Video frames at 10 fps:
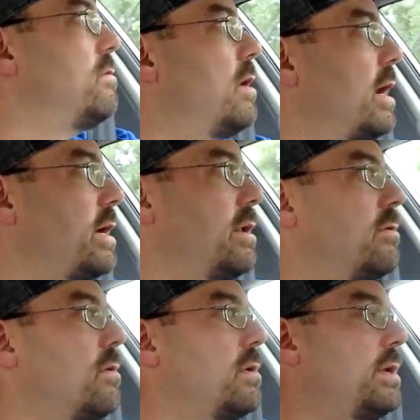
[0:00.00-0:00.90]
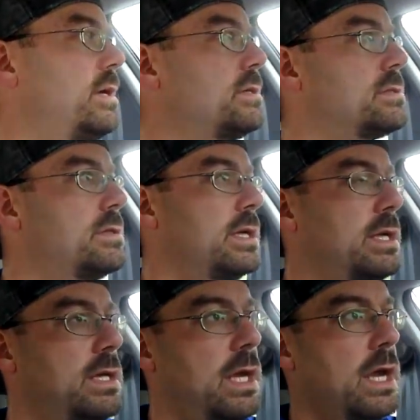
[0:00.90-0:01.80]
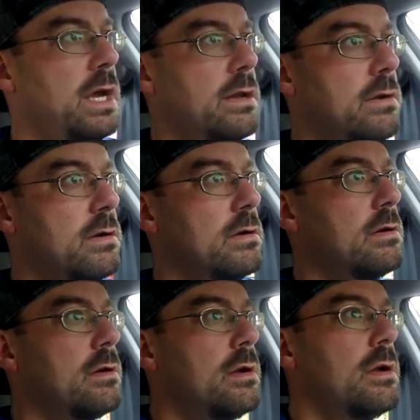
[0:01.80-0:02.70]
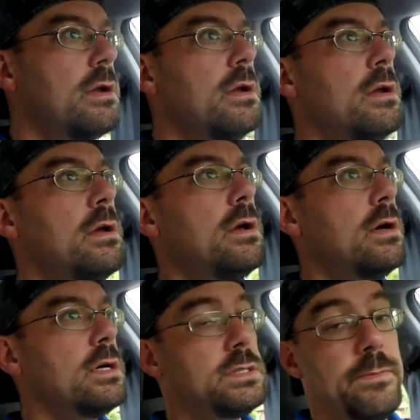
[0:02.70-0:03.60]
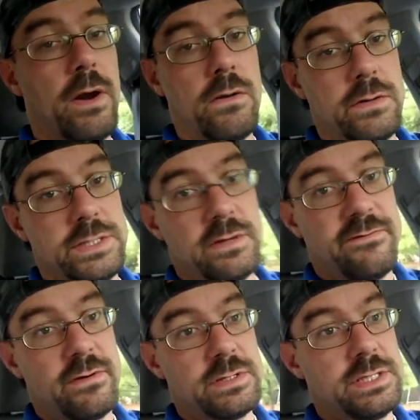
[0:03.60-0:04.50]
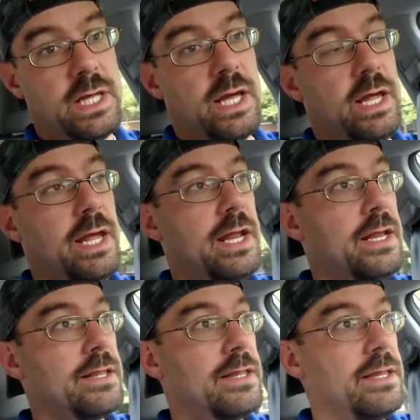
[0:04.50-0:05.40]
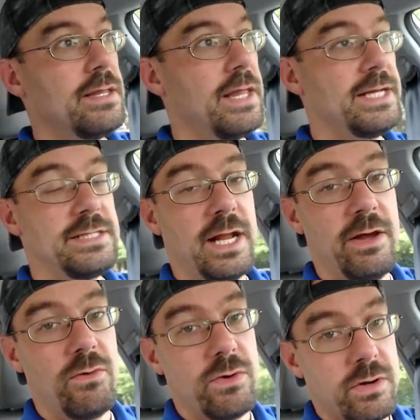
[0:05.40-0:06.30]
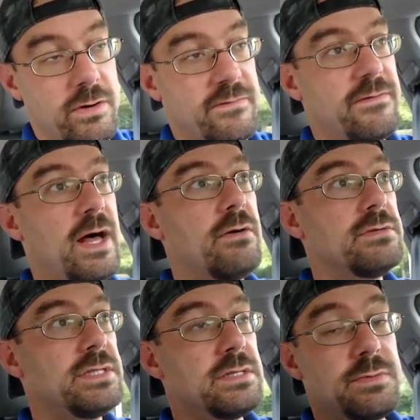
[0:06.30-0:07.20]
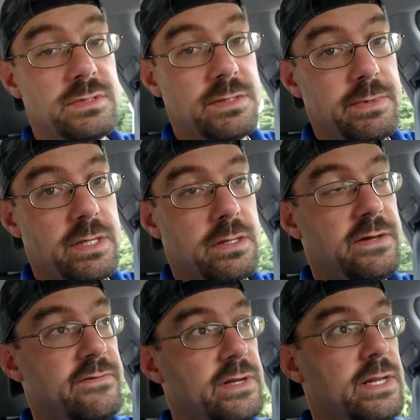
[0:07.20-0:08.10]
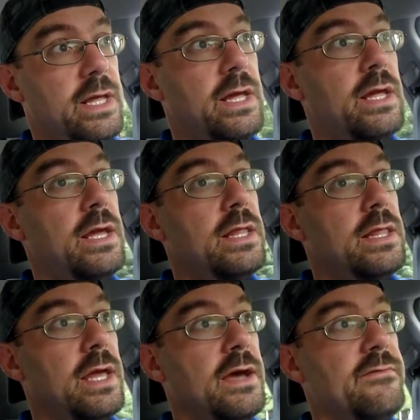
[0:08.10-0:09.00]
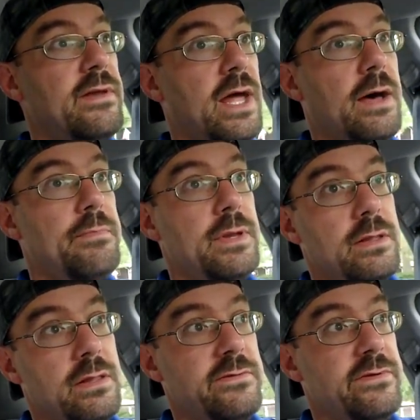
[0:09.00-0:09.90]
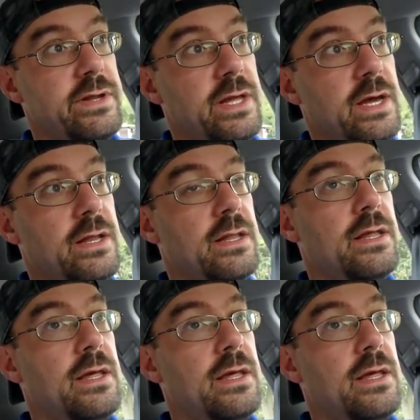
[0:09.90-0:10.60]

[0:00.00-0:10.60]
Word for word: rocking and rolling here so Nikki had her uh, tomorrow is her first day, and last night I ordered her flowers. They're supposed to be delivered today. They have not been delivered yet,